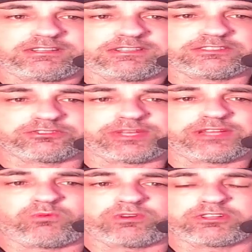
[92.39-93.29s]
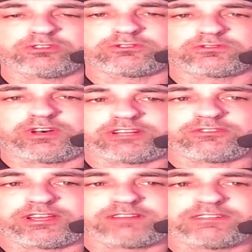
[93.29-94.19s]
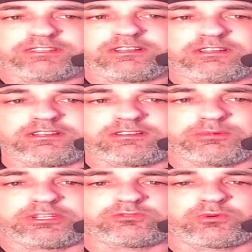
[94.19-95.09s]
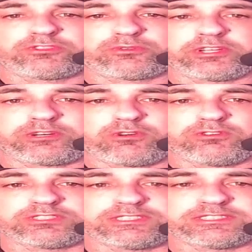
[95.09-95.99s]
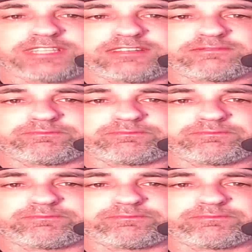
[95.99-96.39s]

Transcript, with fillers: So he had 1 close fight, right? But he's won 3 in a row since then,